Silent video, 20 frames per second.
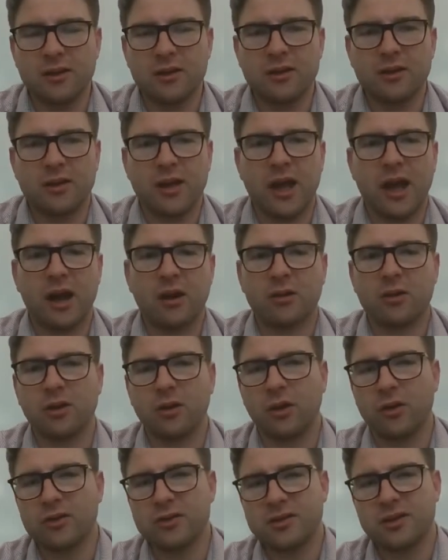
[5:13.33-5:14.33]
how
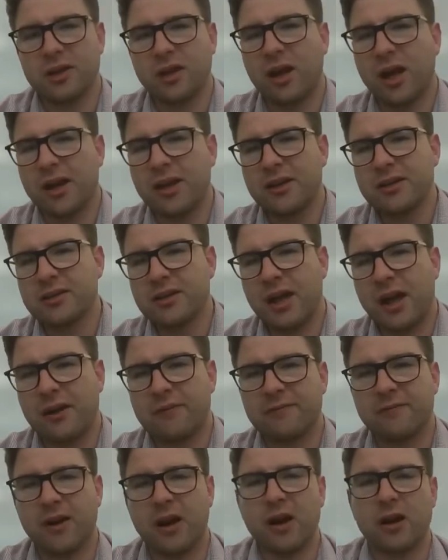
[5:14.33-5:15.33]
close the light is, how
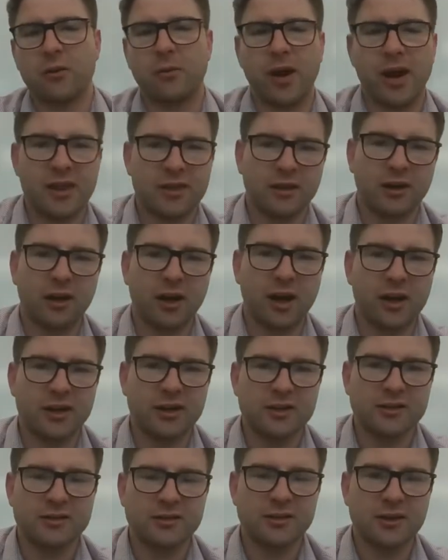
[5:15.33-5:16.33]
far away the light
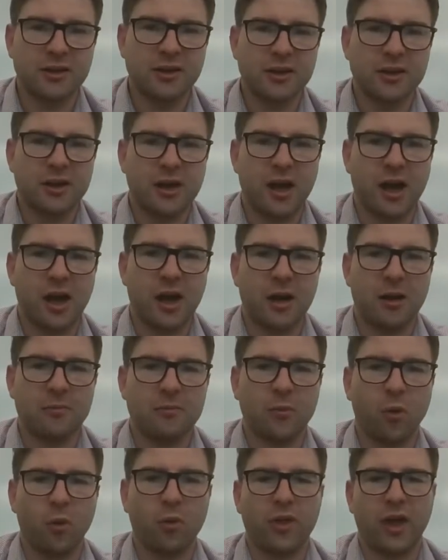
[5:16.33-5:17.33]
is,
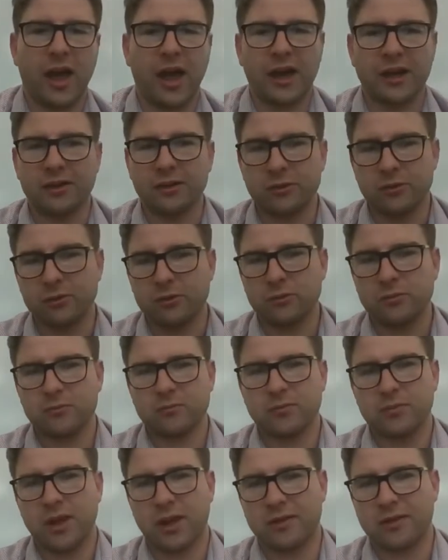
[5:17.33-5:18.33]
or the angle
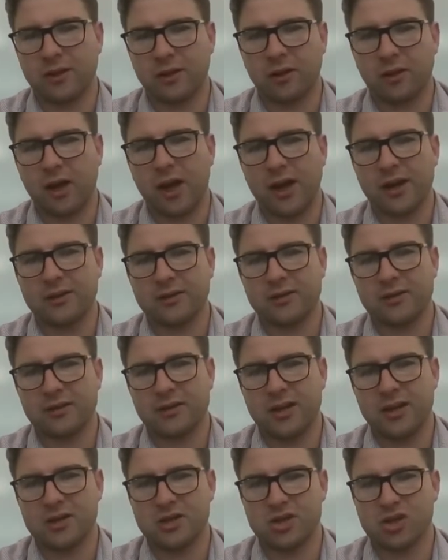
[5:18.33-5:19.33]
that the light
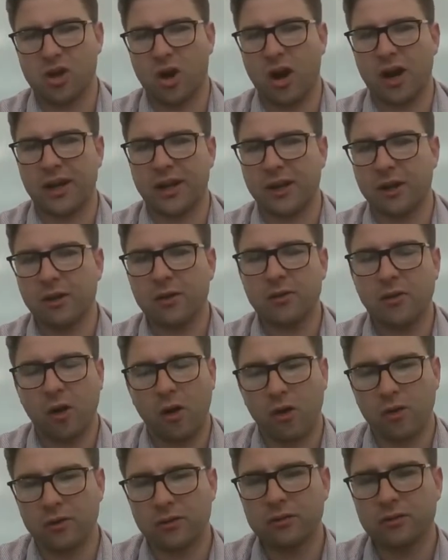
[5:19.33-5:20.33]
is shining
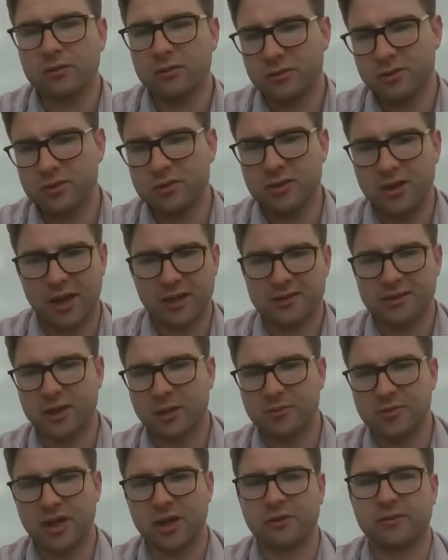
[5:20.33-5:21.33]
on that
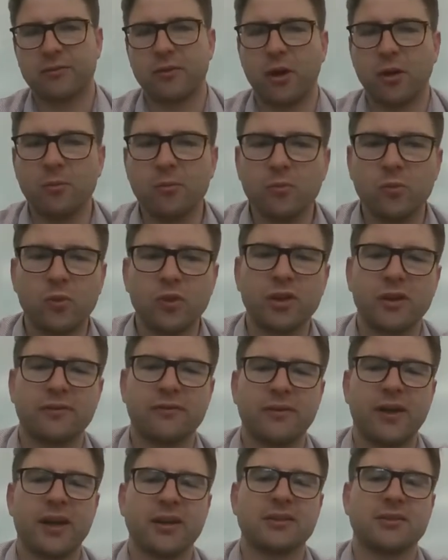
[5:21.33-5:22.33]
subject from will
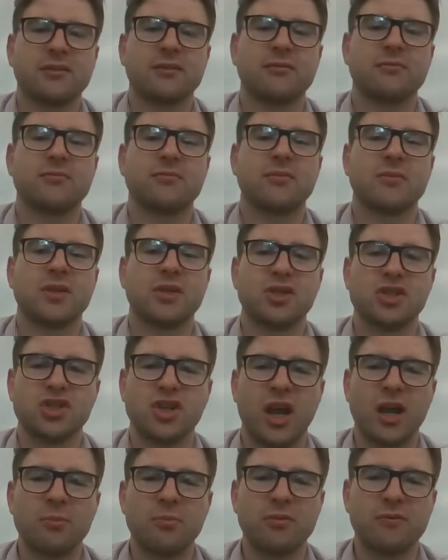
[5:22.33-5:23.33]
affect the
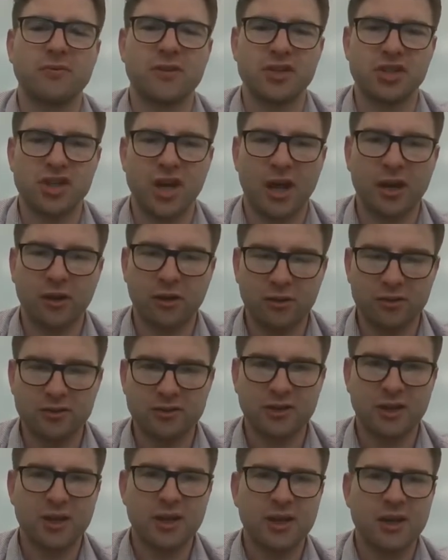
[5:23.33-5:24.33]
shape of the
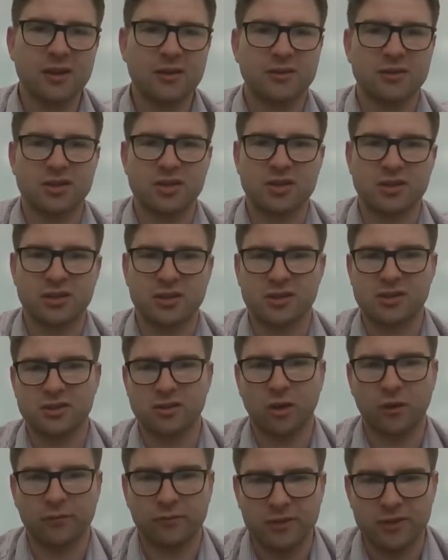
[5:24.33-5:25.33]
shadows, the
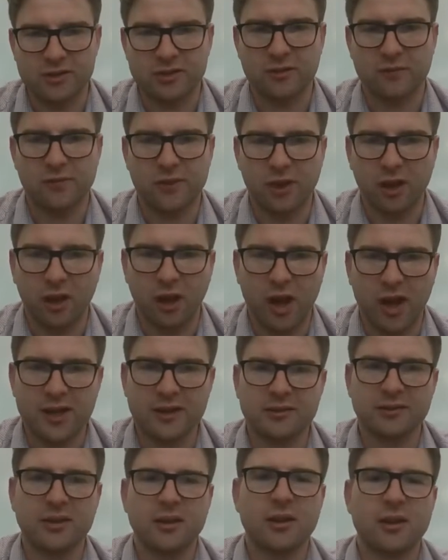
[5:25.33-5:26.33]
softness of the
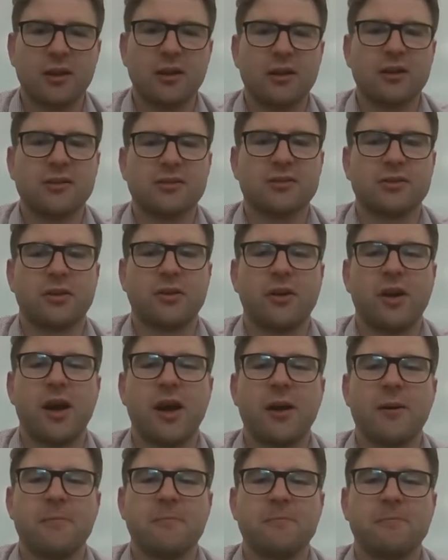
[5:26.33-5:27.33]
light.
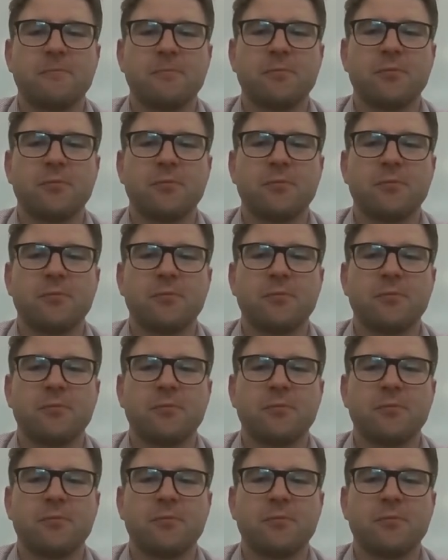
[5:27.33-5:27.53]
So